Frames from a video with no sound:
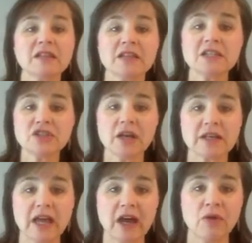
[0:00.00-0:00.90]
Let's talk
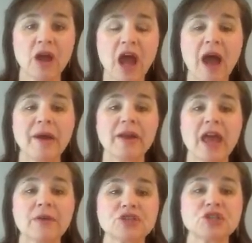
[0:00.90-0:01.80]
now about
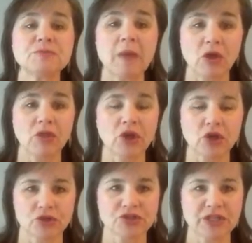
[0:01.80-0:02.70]
how to spell the
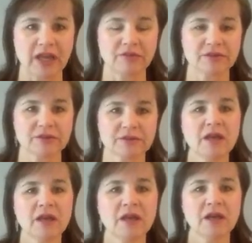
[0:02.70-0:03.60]
er sound.
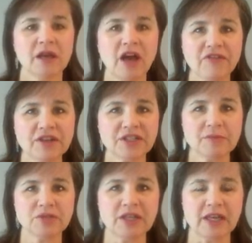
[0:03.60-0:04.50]

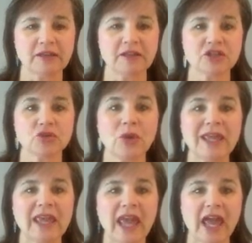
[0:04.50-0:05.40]
Oftentimes in English, we
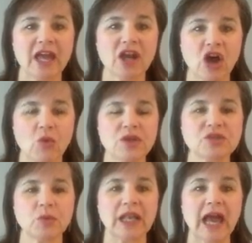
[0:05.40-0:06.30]
can't
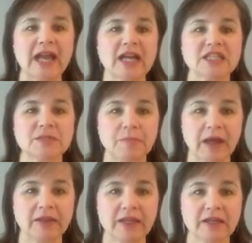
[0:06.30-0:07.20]
always rely on
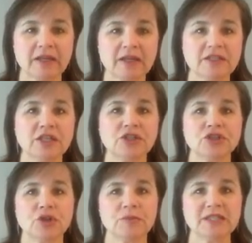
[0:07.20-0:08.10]
spelling to
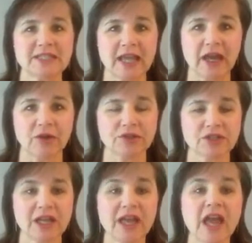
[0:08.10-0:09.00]
determine sound.
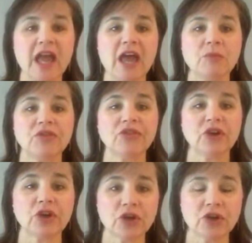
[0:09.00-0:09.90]
And with
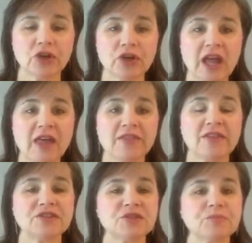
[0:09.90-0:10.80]
the er,
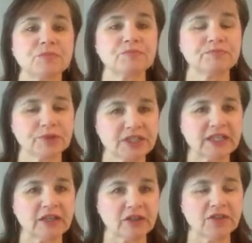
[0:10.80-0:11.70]
this is
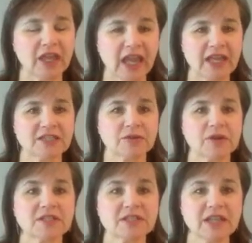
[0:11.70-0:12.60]
particularly the case. There
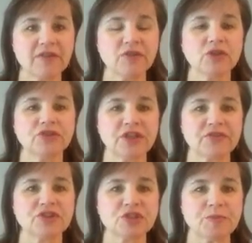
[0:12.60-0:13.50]
are several
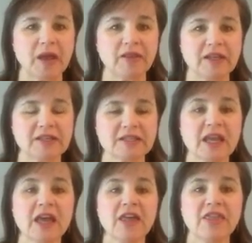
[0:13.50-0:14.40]
different spellings
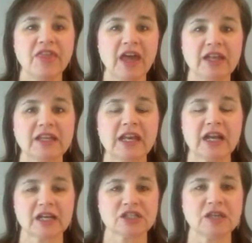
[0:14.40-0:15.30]
that can
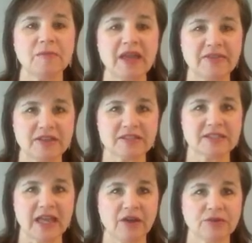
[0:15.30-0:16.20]
actually make this
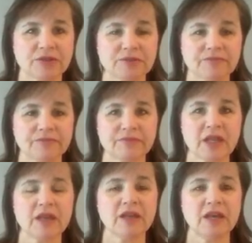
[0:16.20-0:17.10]
sound.
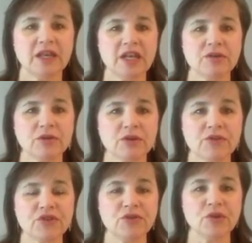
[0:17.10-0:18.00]
And here are a
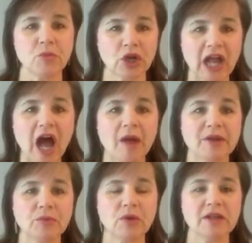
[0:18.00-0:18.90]
few of the more
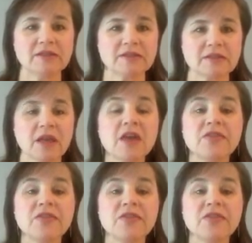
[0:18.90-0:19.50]
common ones.